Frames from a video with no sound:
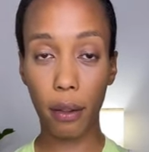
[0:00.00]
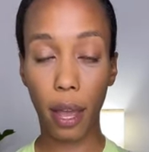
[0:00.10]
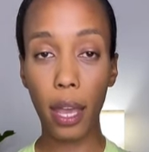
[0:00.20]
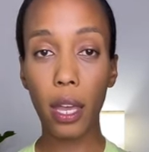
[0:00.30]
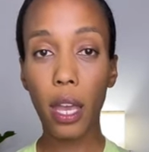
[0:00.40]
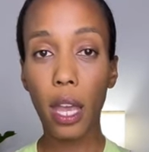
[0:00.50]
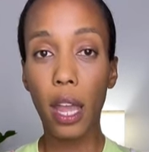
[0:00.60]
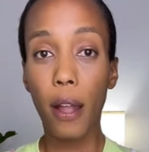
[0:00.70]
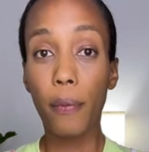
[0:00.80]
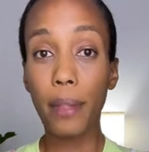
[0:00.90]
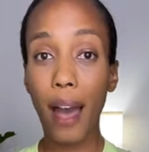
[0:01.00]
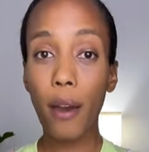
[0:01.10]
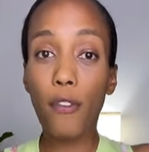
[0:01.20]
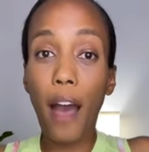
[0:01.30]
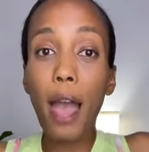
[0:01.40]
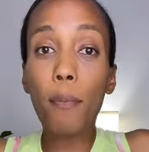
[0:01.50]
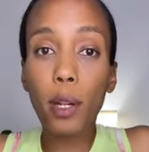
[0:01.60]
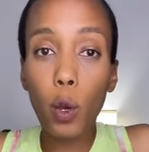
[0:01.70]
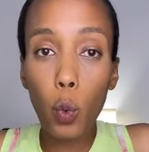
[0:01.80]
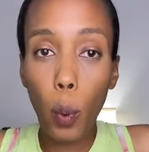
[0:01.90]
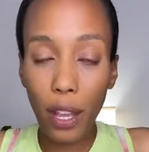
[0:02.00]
okay? Now, if I put a